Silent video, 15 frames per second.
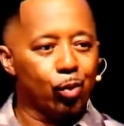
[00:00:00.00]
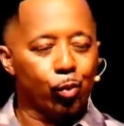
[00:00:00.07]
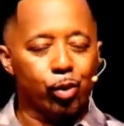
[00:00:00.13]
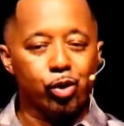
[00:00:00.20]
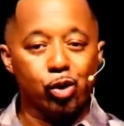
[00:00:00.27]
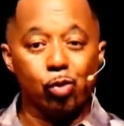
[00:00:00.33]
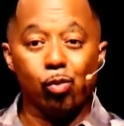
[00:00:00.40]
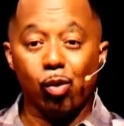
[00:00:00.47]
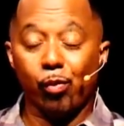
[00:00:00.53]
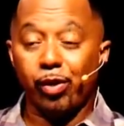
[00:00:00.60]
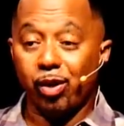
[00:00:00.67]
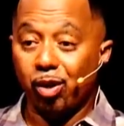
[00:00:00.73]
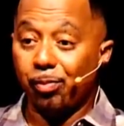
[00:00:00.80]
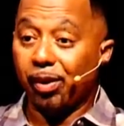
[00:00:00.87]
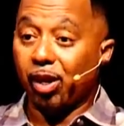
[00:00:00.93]
We're doing what
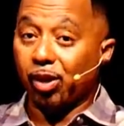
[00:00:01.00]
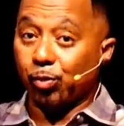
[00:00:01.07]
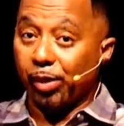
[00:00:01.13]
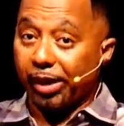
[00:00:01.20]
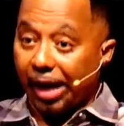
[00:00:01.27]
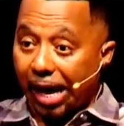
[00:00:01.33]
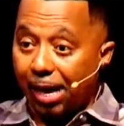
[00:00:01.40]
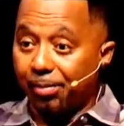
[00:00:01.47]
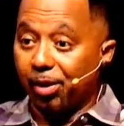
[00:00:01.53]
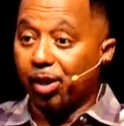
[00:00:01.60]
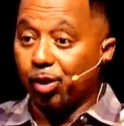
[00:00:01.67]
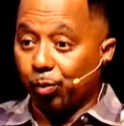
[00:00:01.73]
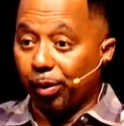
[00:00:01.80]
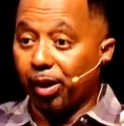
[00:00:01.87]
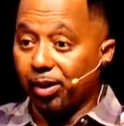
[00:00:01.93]
we do because we came to
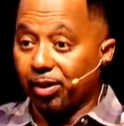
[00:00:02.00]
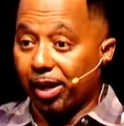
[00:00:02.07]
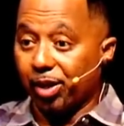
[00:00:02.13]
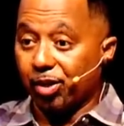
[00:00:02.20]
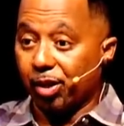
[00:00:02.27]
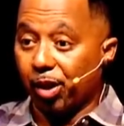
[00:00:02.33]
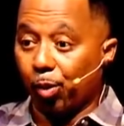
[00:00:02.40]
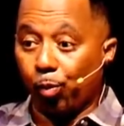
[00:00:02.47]
this realization